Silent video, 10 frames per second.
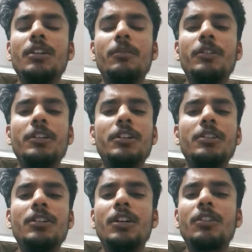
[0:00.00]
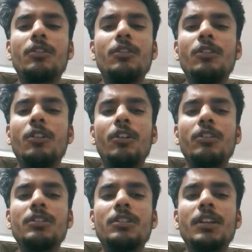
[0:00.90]
monitor the
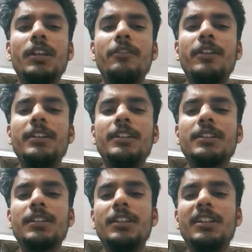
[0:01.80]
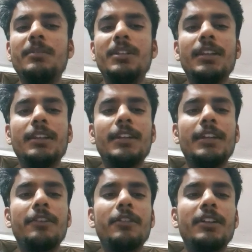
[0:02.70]
logs, events, enabling
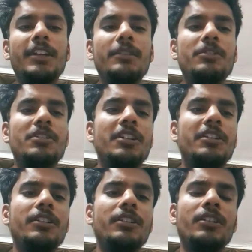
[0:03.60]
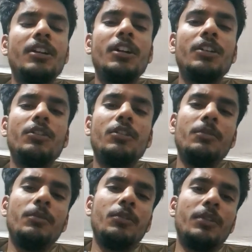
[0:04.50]
network administrators to
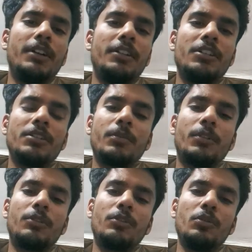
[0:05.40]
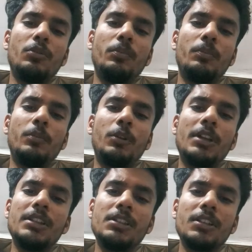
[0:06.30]
review and respond to
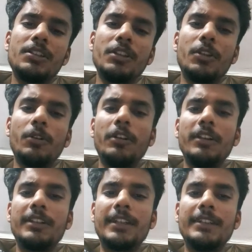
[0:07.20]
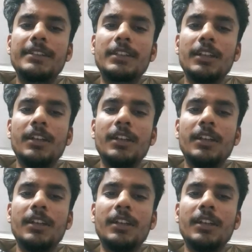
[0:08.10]
potential security threats.